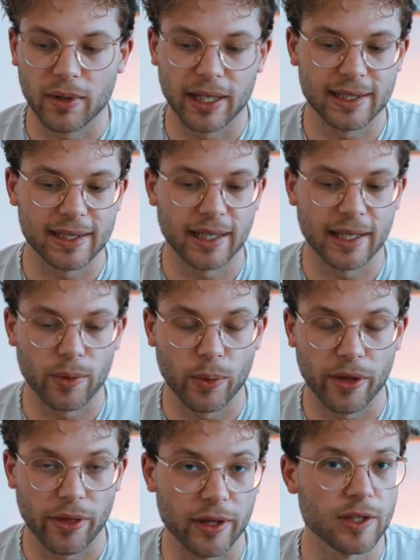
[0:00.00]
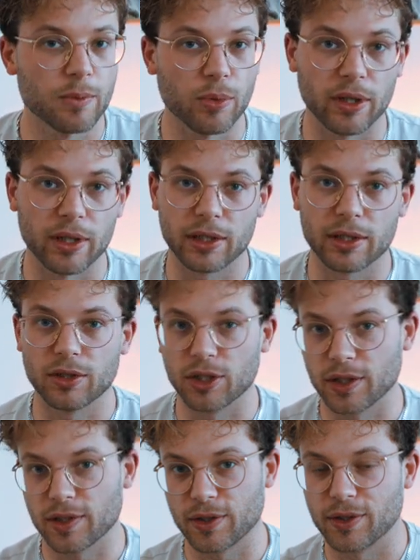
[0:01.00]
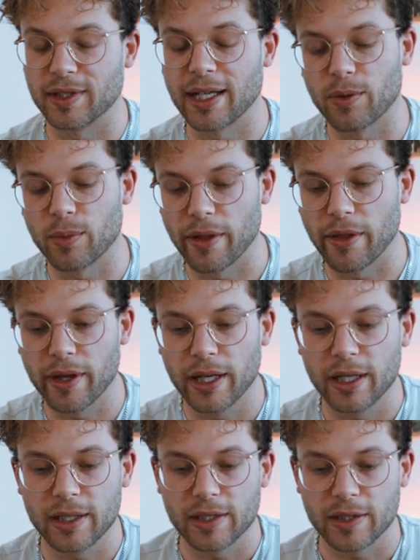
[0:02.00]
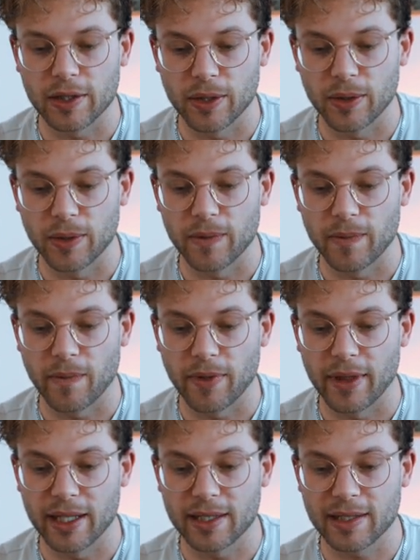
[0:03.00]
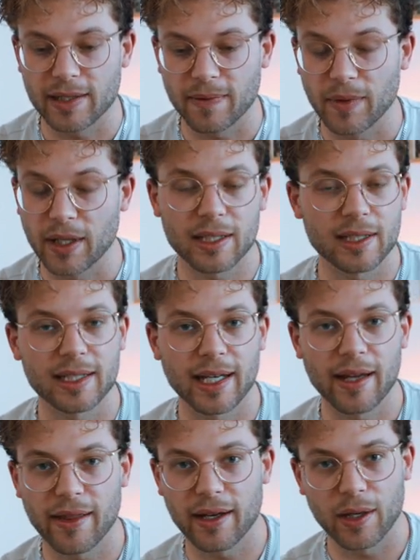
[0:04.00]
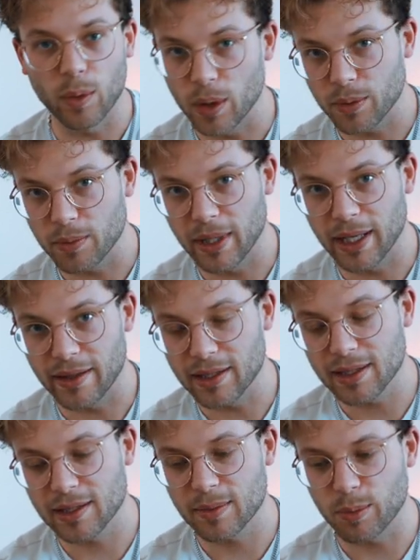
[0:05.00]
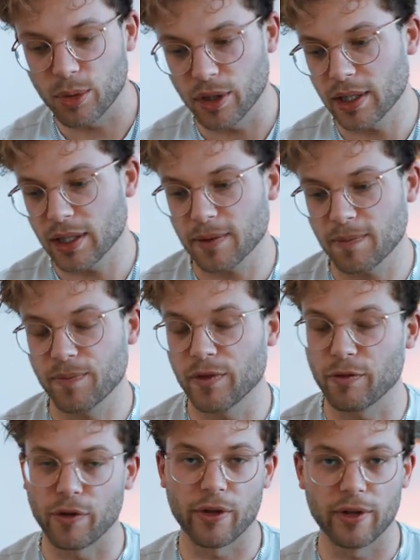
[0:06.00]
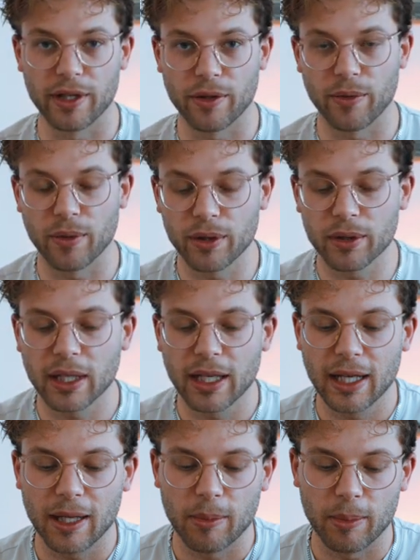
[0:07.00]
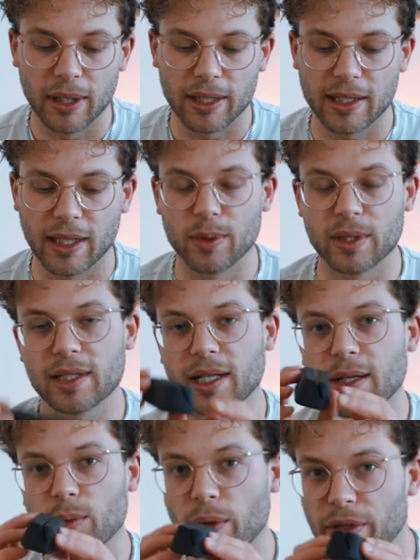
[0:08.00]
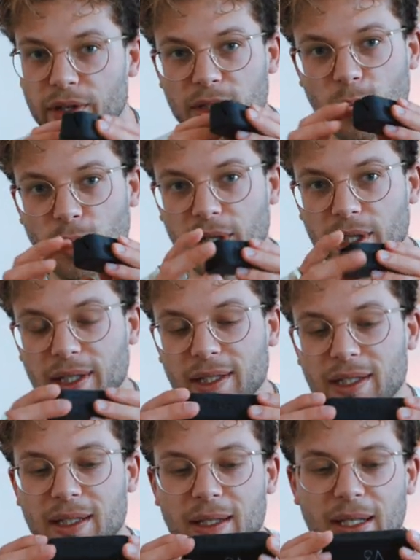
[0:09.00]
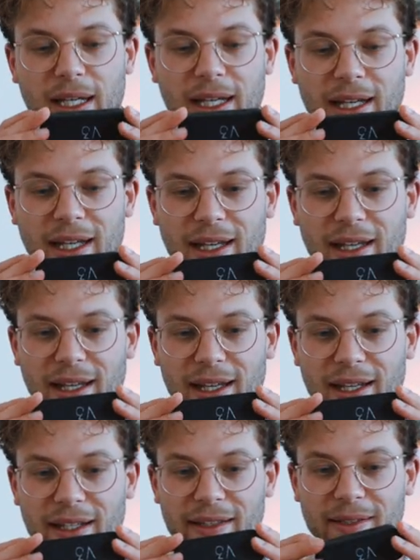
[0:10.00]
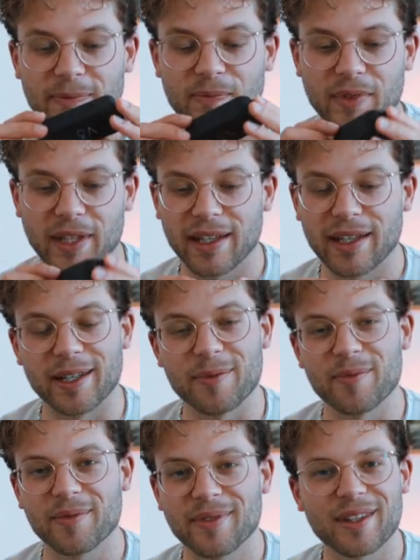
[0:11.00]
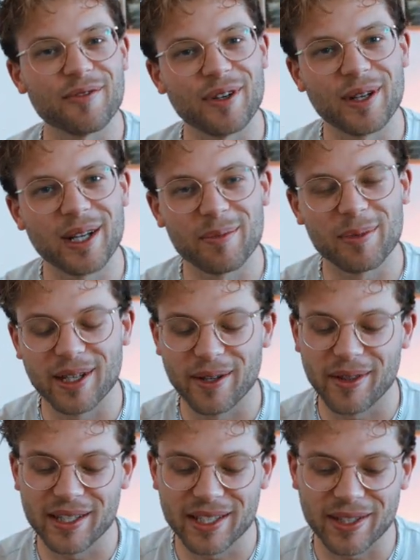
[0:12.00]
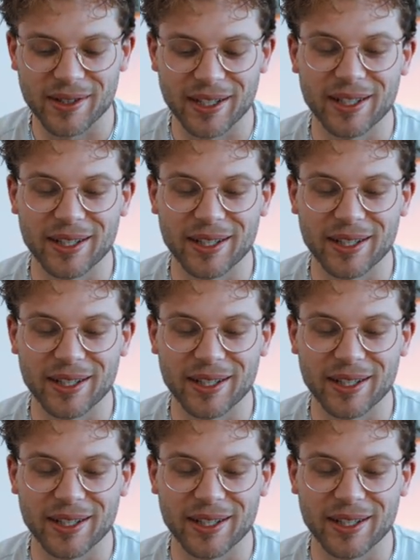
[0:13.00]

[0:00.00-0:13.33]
let's say, with this product, just to start with. So that's not to say that I won't make this product further down the road, but I will start with this product. And yeah, I'm very happy how this turned